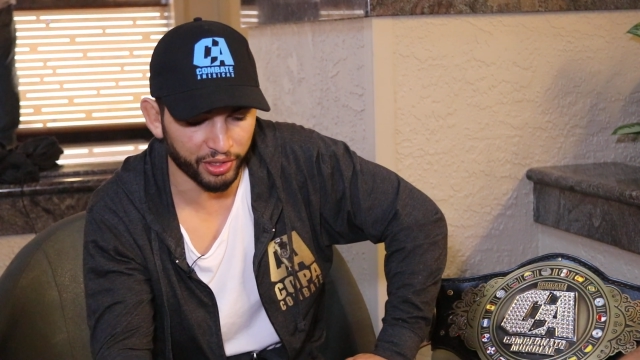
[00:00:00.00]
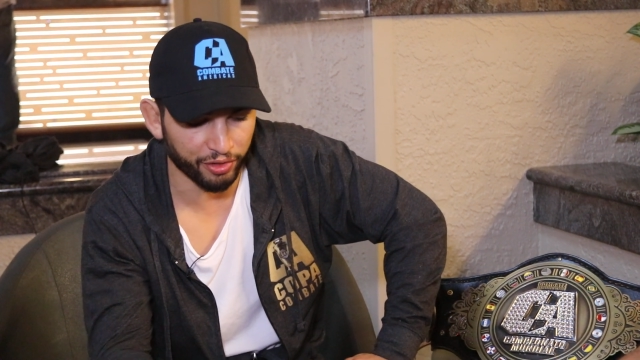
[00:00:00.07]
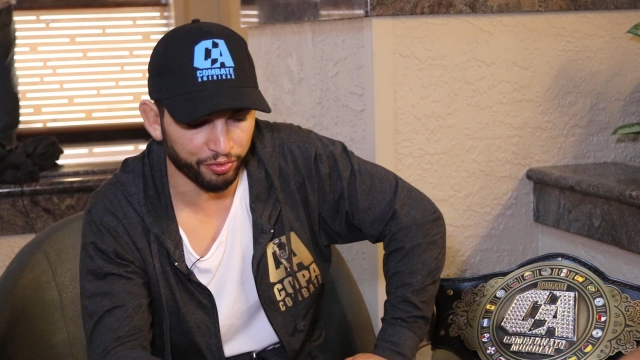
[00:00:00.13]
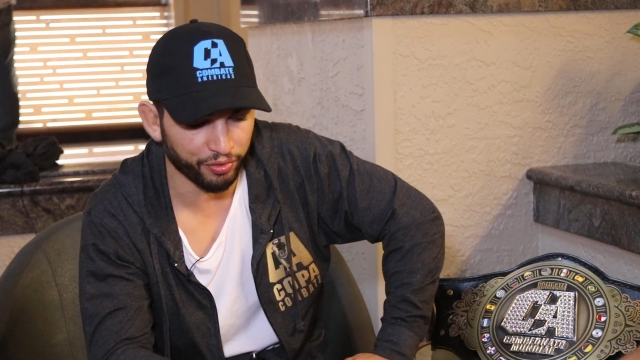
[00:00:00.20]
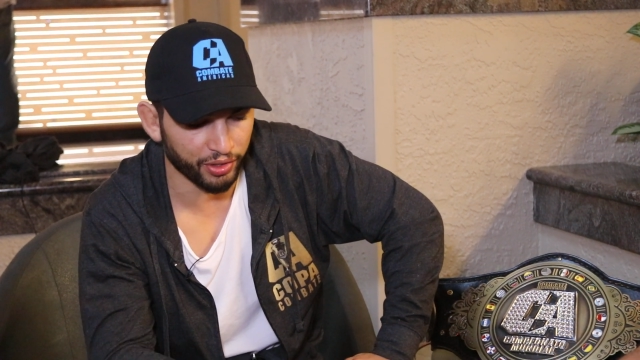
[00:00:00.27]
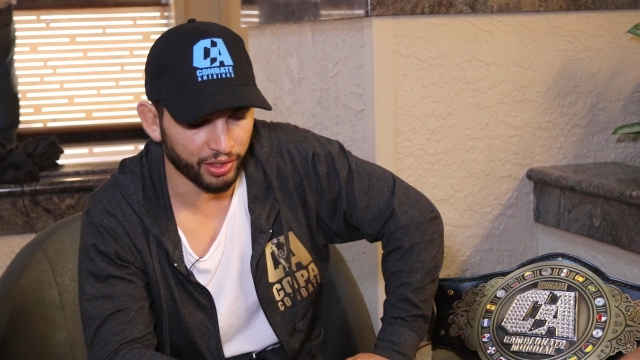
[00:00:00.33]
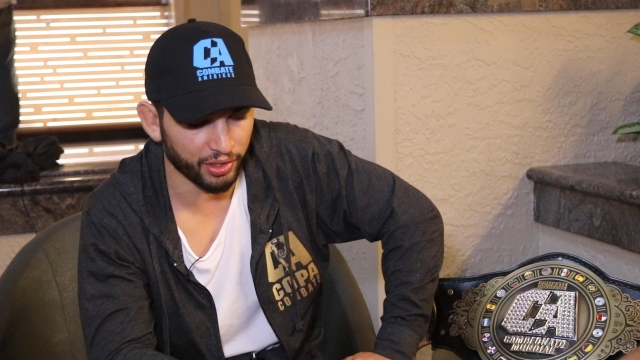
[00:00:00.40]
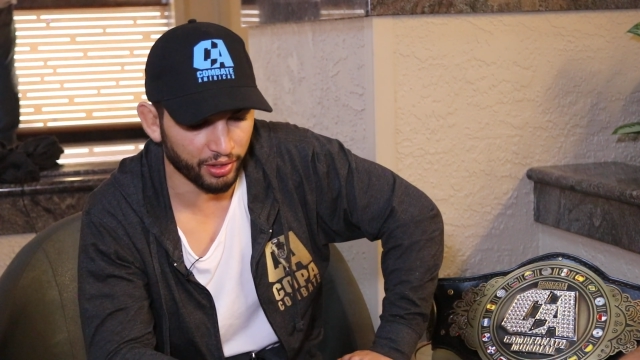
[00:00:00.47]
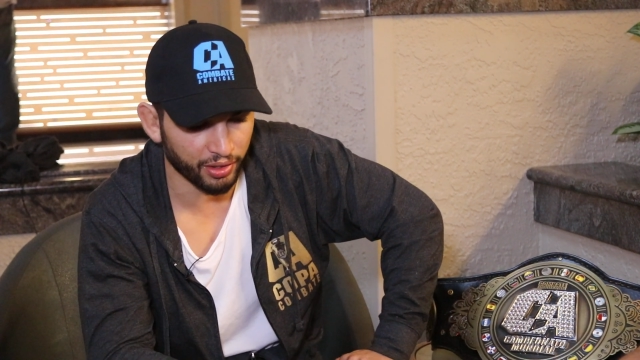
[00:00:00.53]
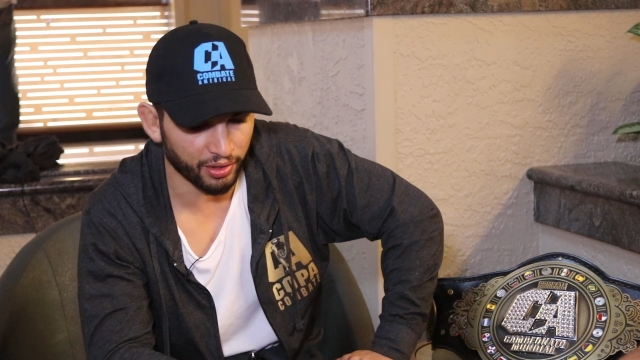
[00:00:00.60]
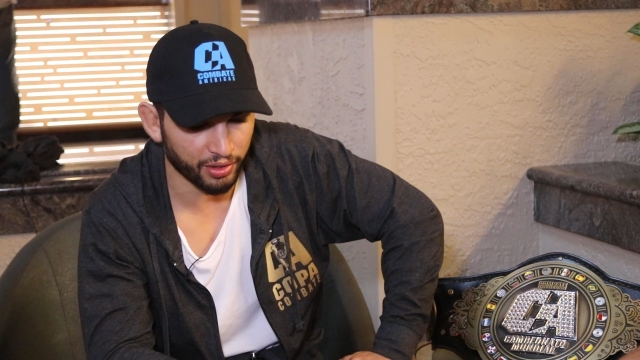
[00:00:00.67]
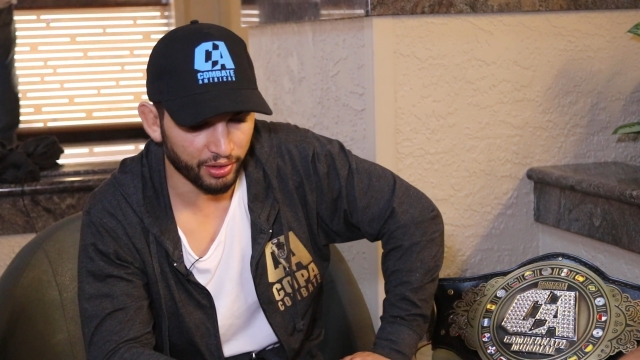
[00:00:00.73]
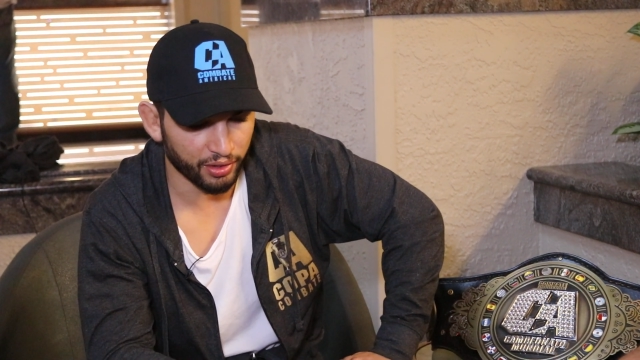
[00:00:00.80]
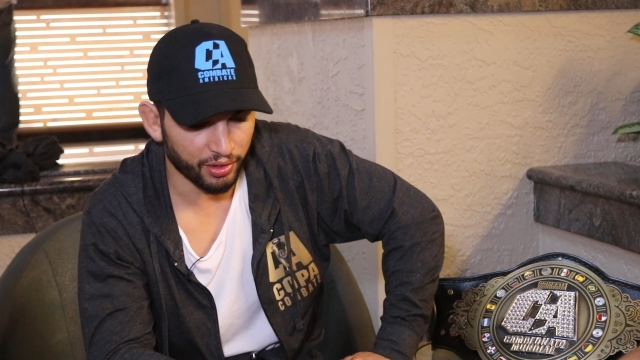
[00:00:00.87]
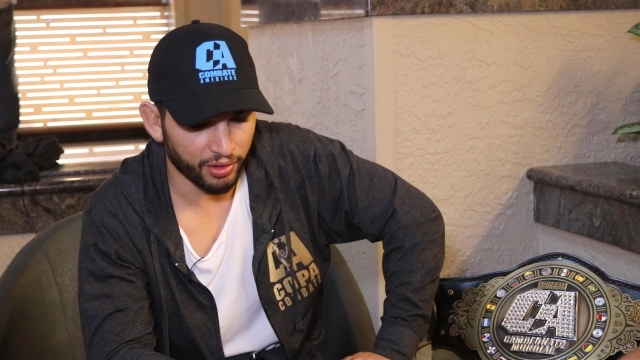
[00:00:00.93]
different
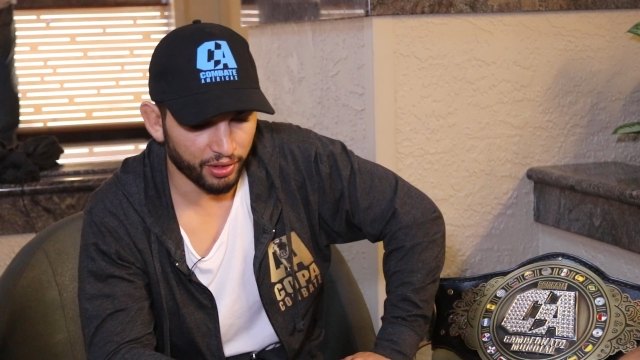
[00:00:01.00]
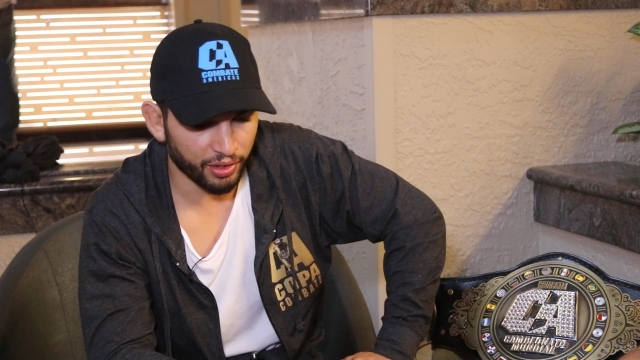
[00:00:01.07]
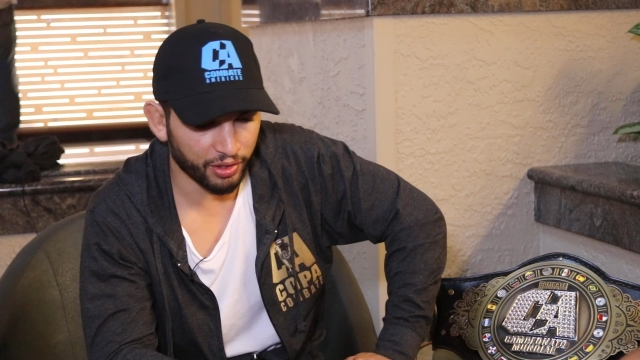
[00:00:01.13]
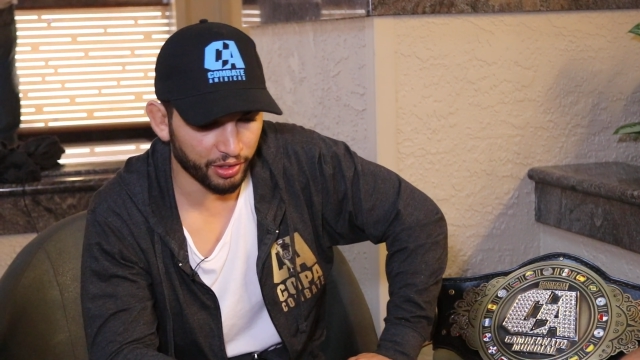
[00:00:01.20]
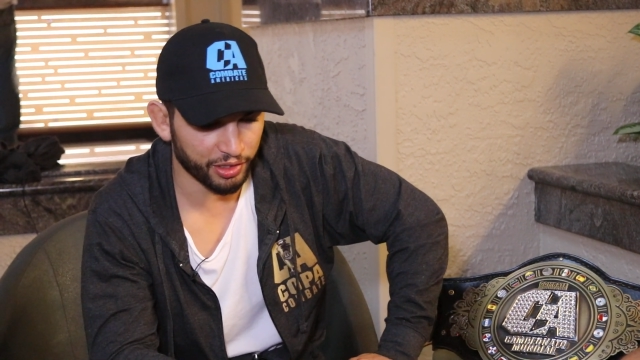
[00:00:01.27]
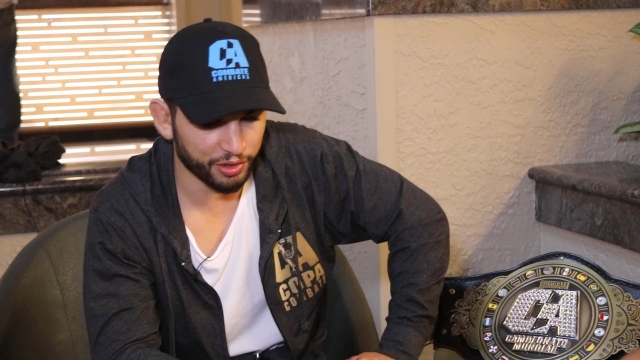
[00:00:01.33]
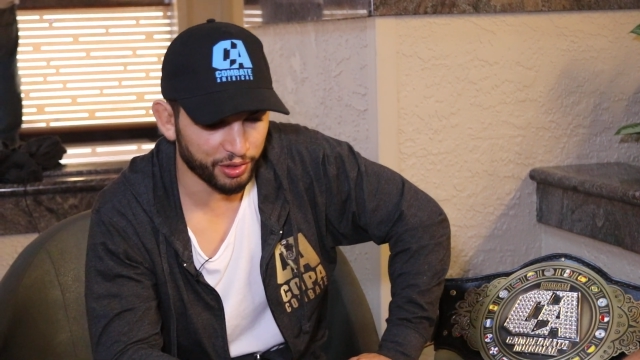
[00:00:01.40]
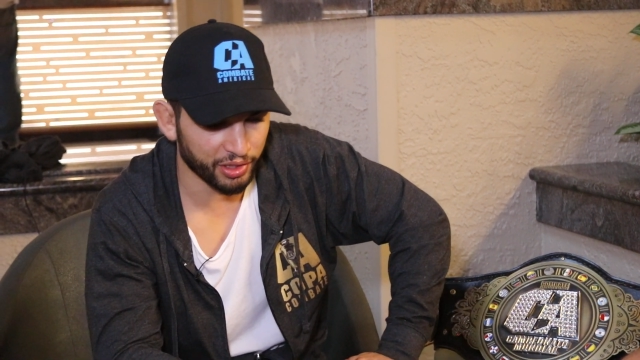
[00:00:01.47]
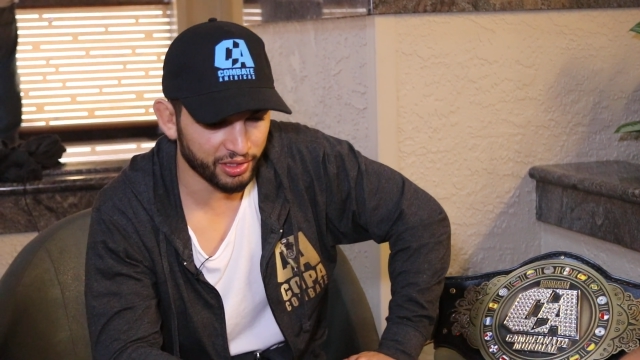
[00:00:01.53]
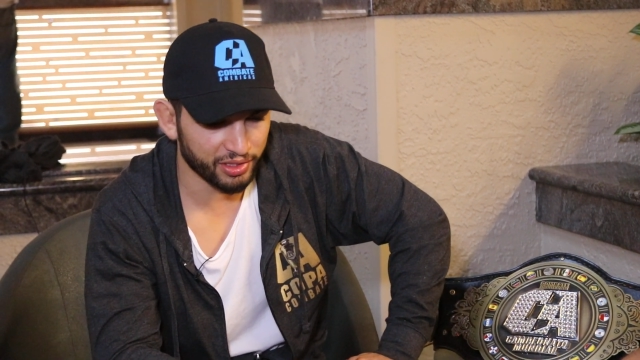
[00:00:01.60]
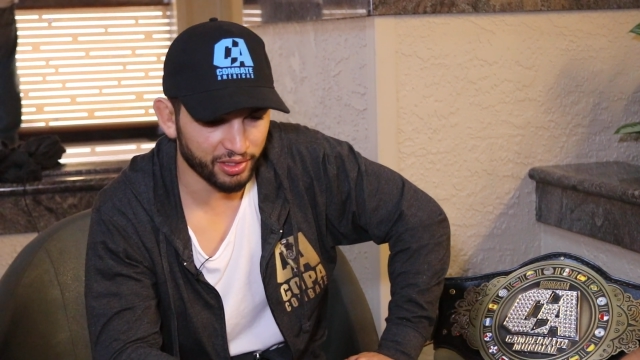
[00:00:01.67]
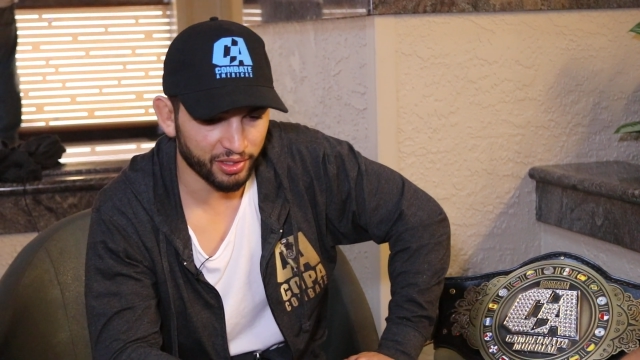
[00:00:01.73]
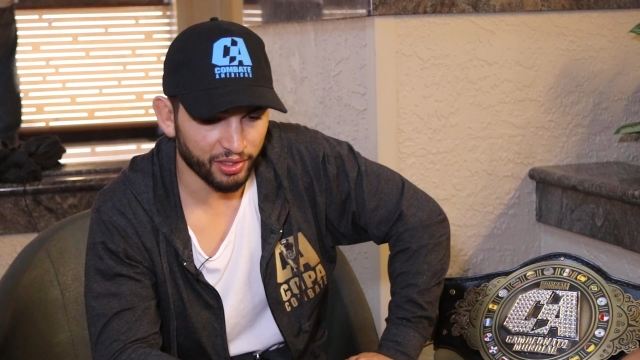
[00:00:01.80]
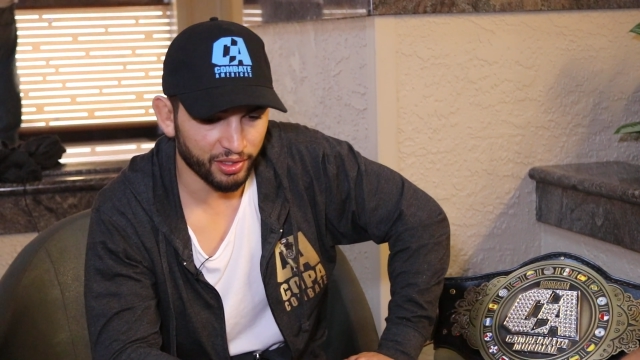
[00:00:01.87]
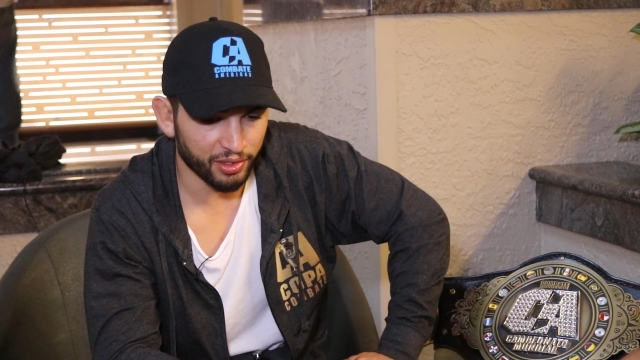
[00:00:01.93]
countries.